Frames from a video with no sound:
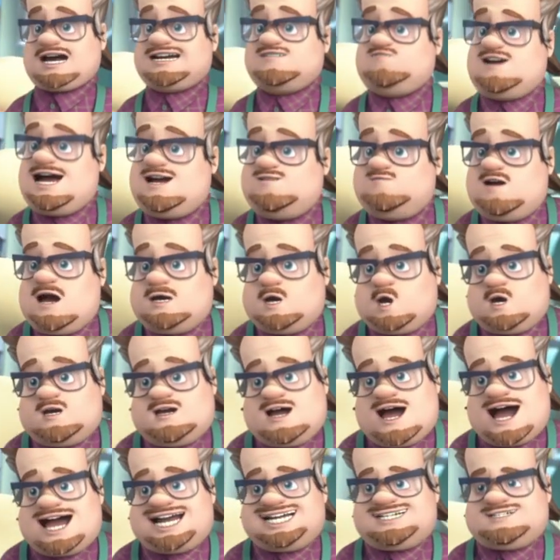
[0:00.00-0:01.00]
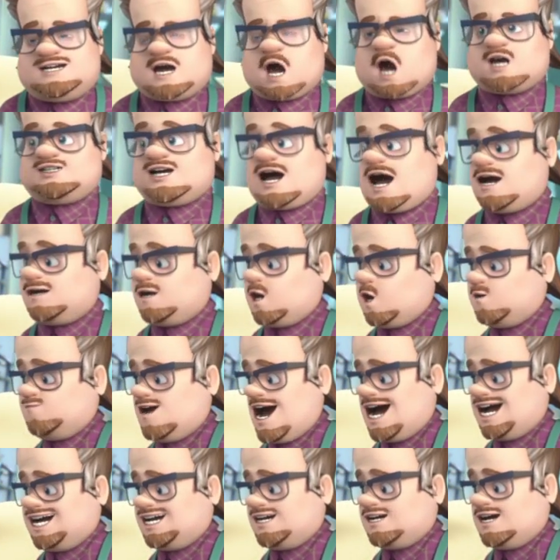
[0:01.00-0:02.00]
Now the bag not only inflates
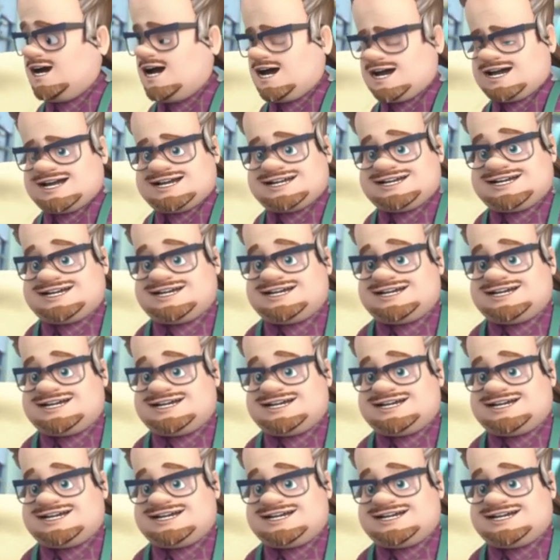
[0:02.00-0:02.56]
automatically,